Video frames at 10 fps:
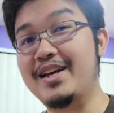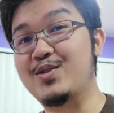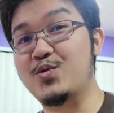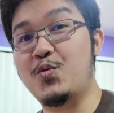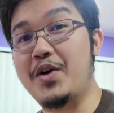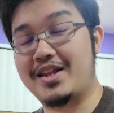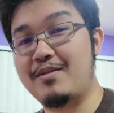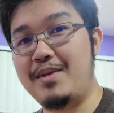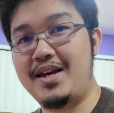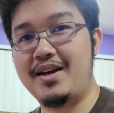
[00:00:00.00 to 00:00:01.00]
is with
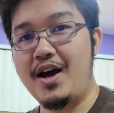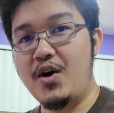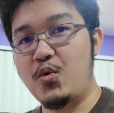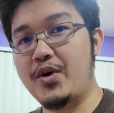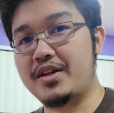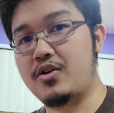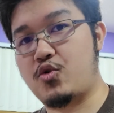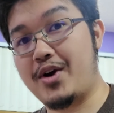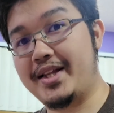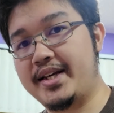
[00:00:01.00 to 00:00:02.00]
me with
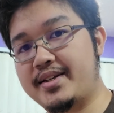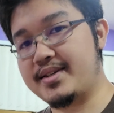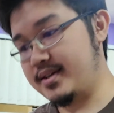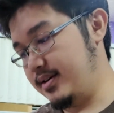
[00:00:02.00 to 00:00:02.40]
acrylics?